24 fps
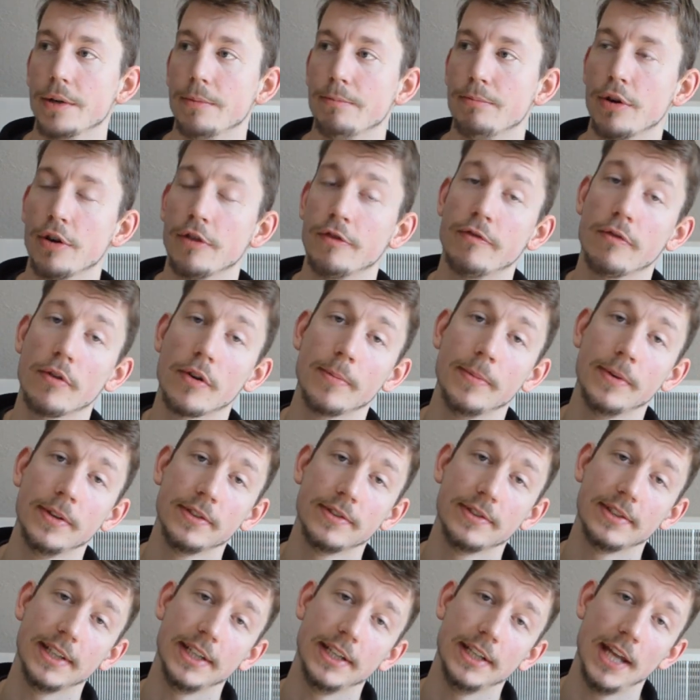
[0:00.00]

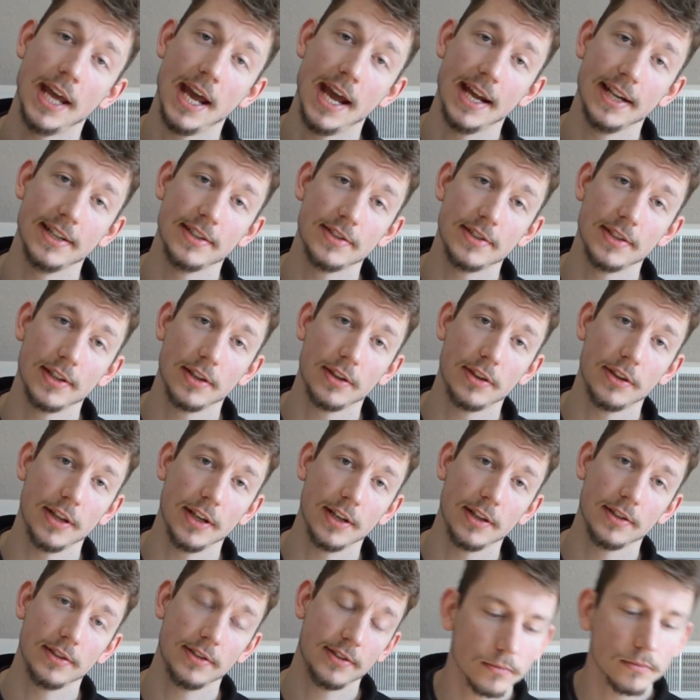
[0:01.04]
performance enhancing
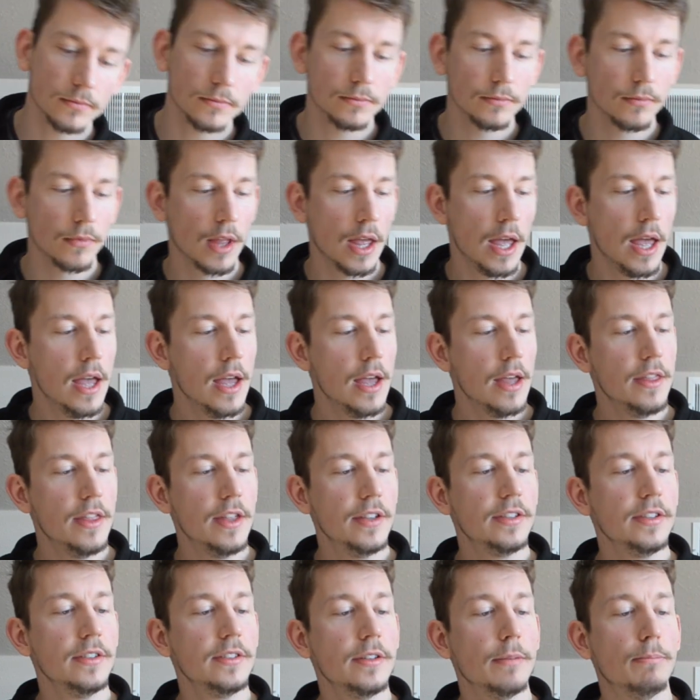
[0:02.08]
things.
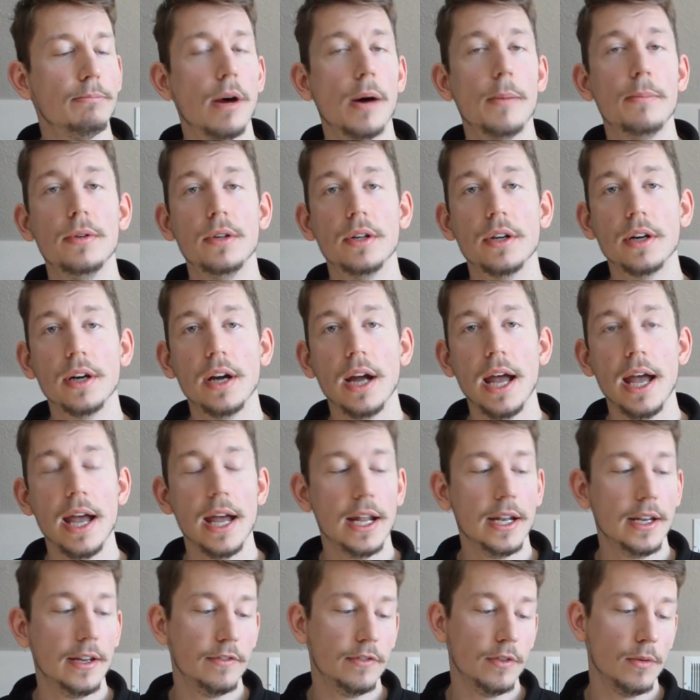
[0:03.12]
This is a bubbler,
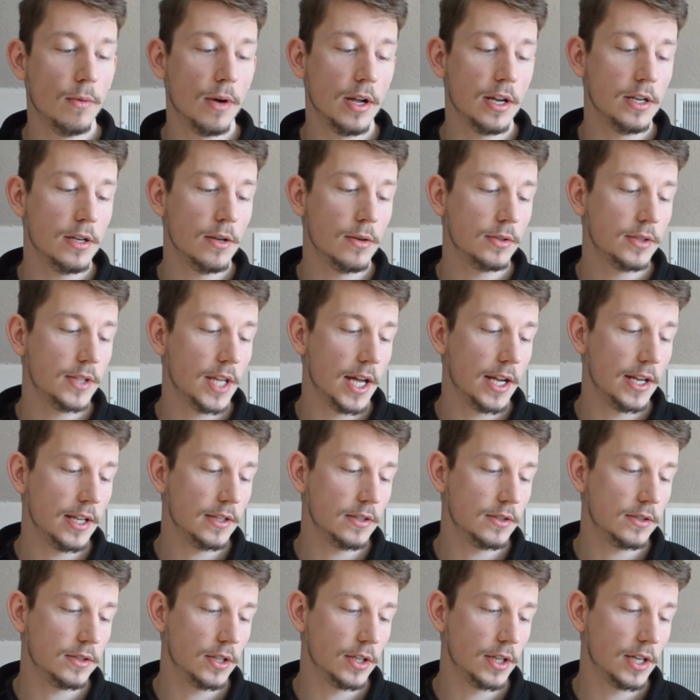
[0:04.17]
and if you want to know what that
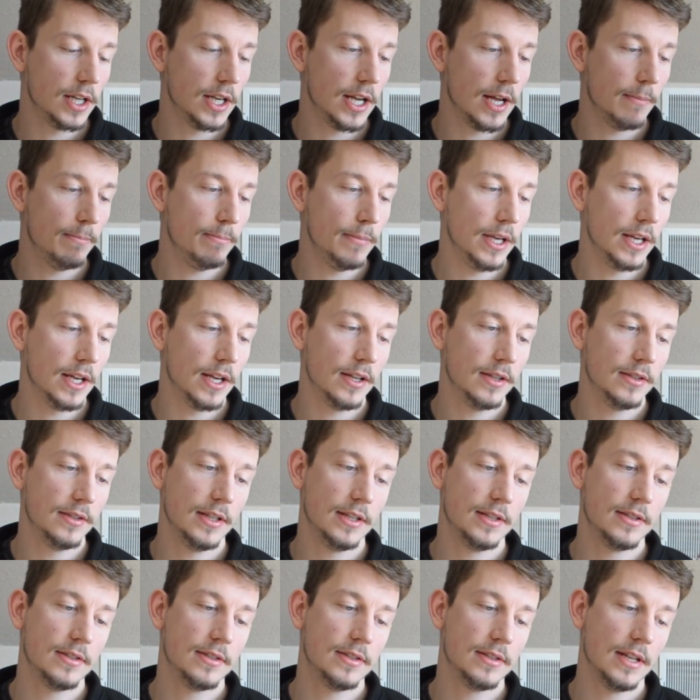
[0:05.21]
is, look it up because
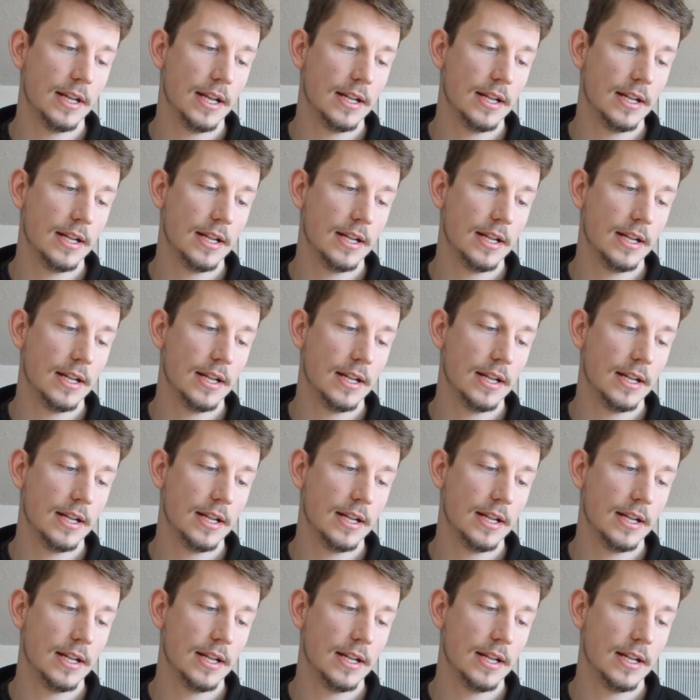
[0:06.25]
it's